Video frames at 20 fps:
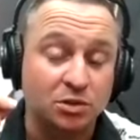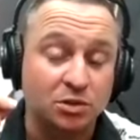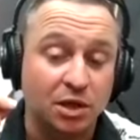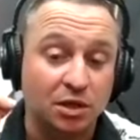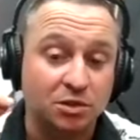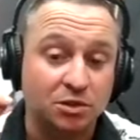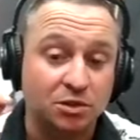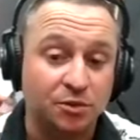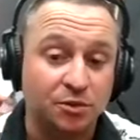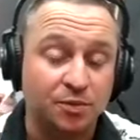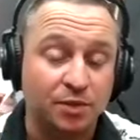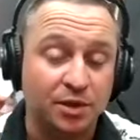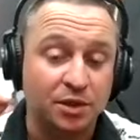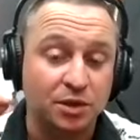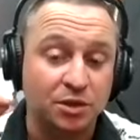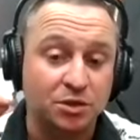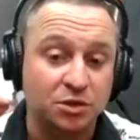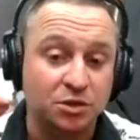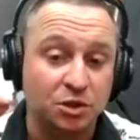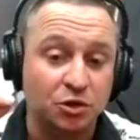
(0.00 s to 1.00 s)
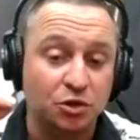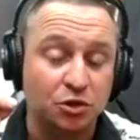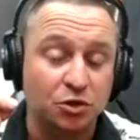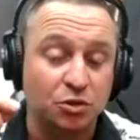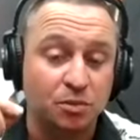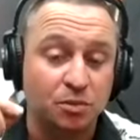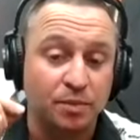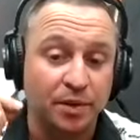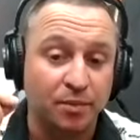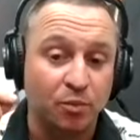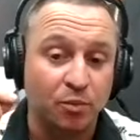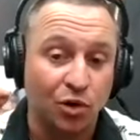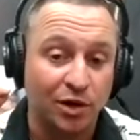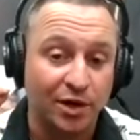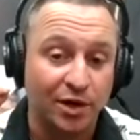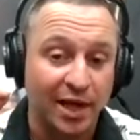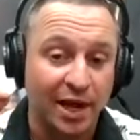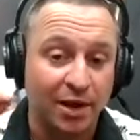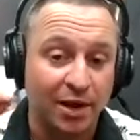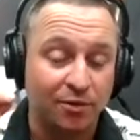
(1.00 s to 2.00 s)
thoughts or opinions. So you're a bit more
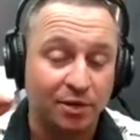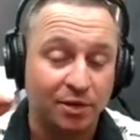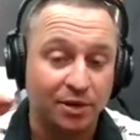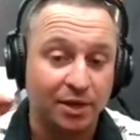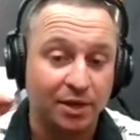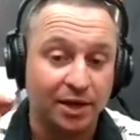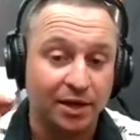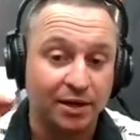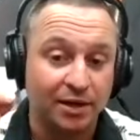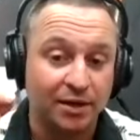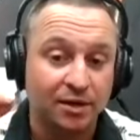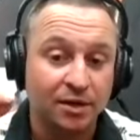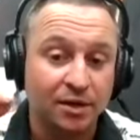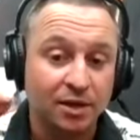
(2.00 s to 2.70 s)
calculated.